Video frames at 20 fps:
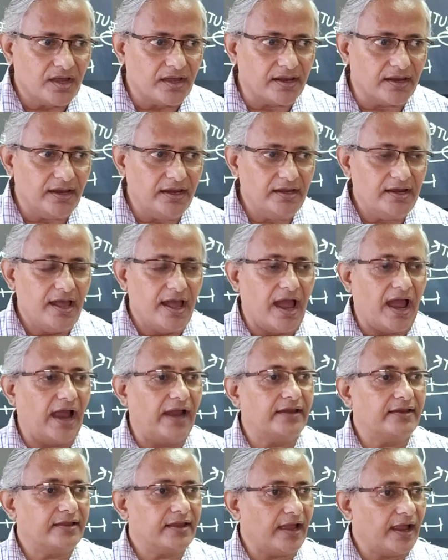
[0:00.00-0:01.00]
right,
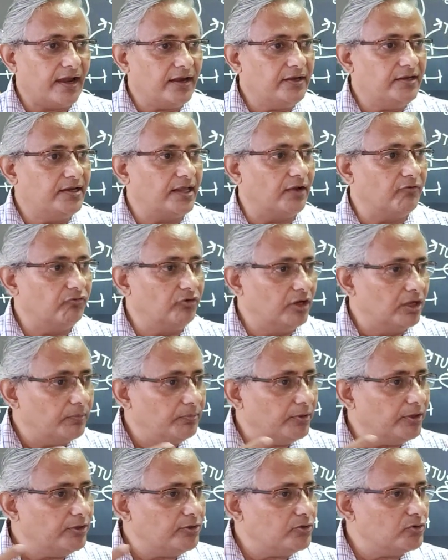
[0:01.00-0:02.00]
and can
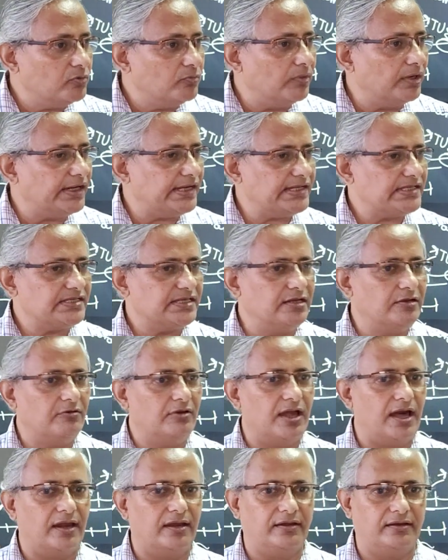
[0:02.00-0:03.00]
develop into
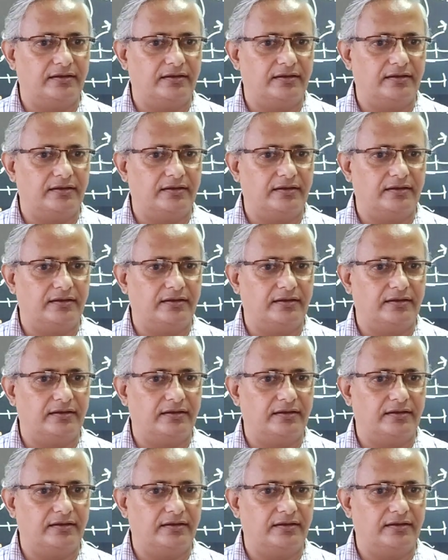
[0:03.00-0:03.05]
multicellularity.